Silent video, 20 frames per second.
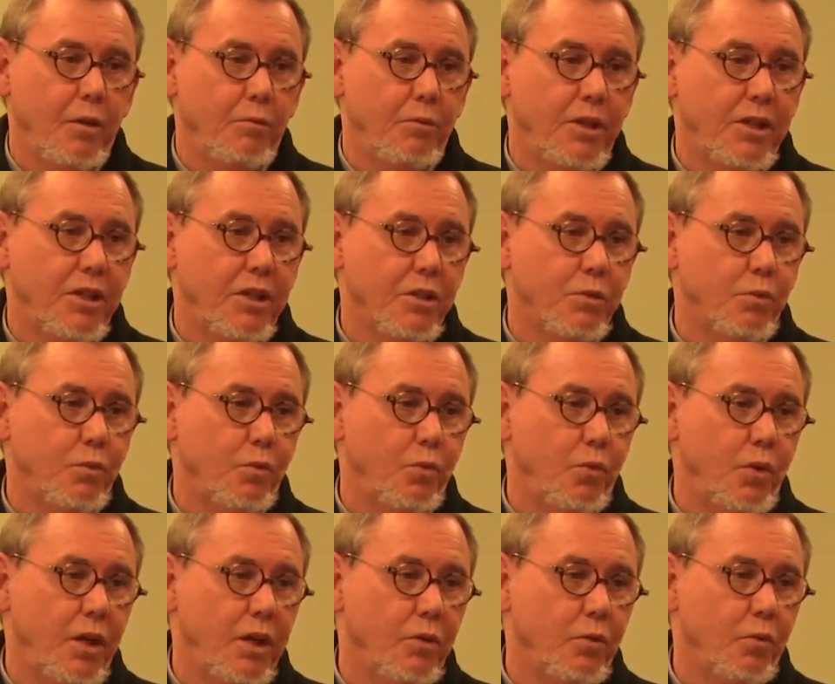Because
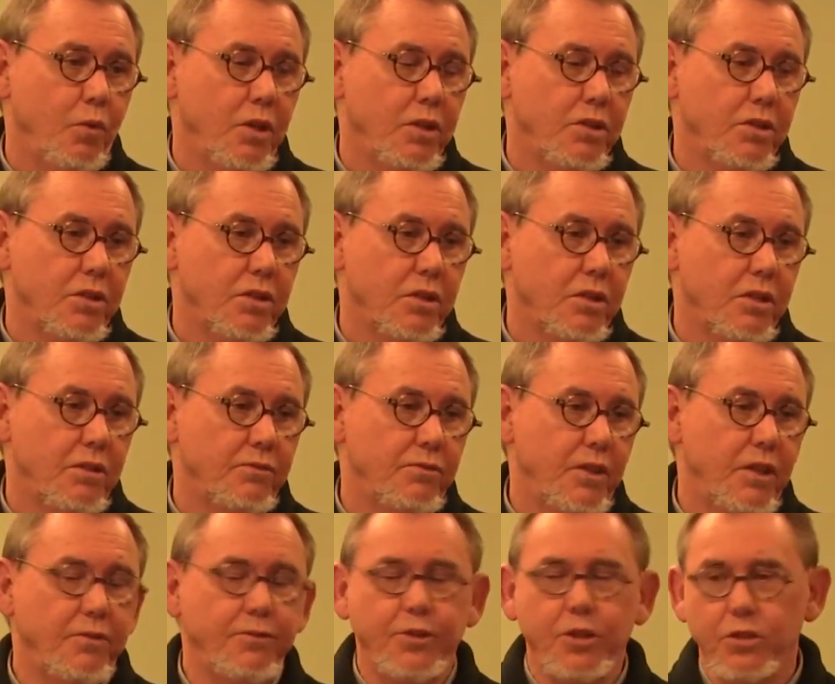
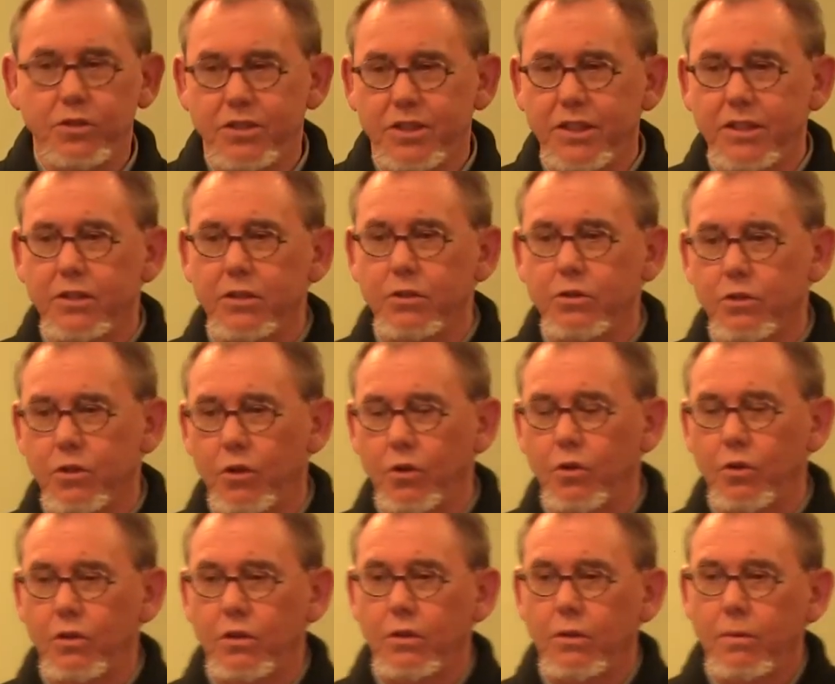if your single
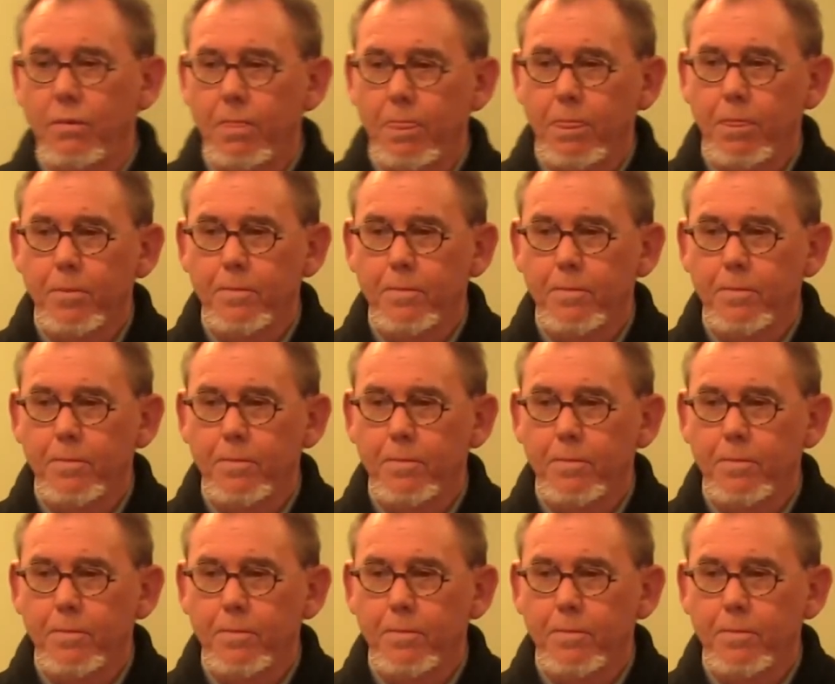goal,